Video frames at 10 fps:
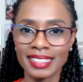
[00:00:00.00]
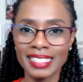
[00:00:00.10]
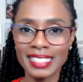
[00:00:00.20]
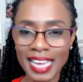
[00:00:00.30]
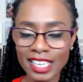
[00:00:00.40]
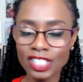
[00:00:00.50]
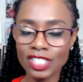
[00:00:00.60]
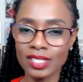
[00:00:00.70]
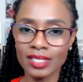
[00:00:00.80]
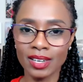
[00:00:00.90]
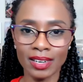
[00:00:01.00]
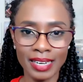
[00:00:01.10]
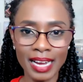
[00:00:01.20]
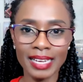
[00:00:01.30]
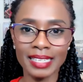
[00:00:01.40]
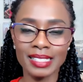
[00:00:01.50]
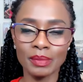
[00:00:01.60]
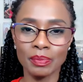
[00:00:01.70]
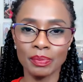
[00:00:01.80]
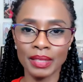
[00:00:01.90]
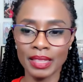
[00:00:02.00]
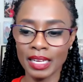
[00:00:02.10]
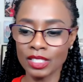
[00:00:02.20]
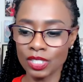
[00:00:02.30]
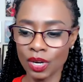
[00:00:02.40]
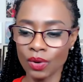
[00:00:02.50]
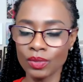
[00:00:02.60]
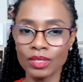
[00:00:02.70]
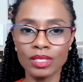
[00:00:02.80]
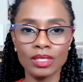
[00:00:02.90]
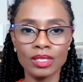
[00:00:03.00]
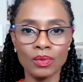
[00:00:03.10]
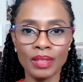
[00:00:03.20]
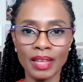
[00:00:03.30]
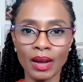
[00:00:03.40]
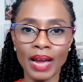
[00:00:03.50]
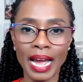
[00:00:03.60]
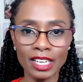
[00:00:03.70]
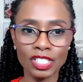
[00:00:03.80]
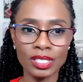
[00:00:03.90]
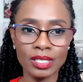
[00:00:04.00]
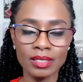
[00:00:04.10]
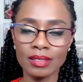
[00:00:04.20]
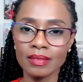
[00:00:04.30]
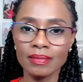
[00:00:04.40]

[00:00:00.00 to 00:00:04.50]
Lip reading: Intentions are nice, but they don't, without action,